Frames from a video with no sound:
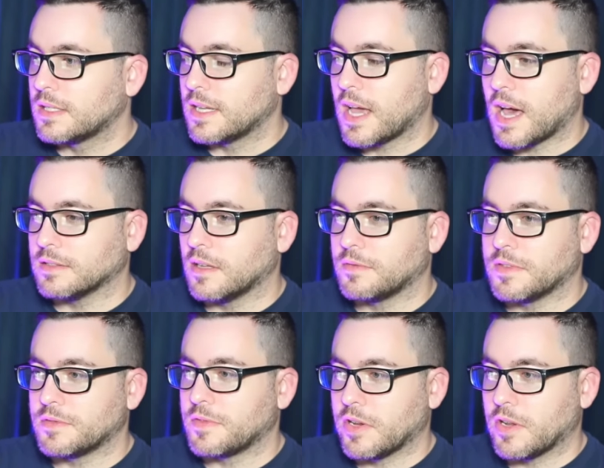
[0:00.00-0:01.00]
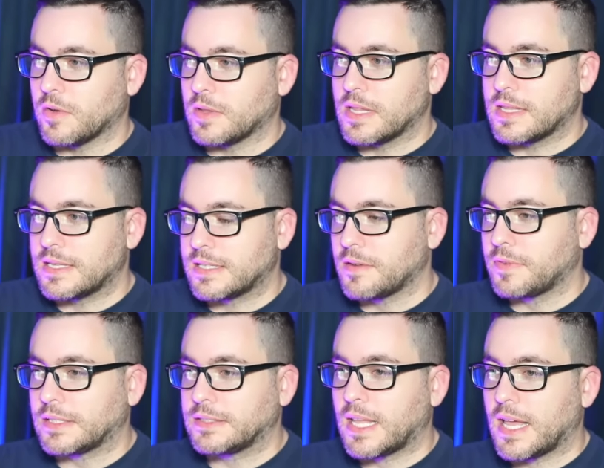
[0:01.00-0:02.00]
Yeah, I love this video. The stuff
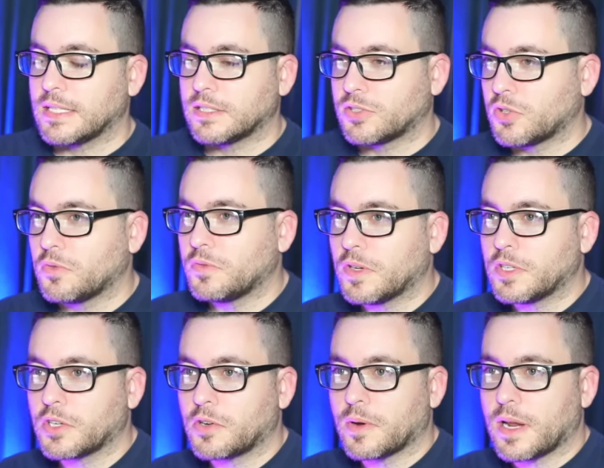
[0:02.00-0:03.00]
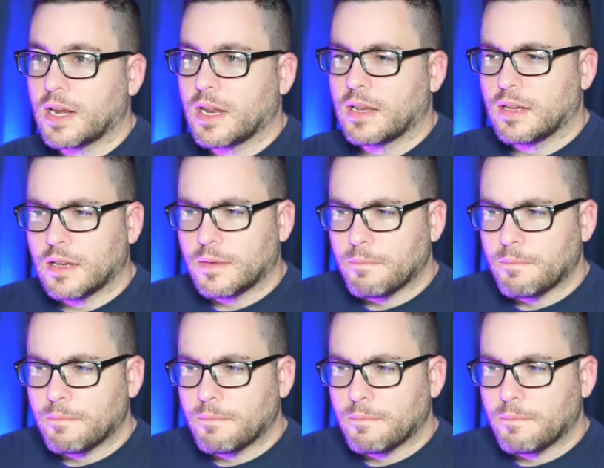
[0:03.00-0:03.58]
like that is so fun to create and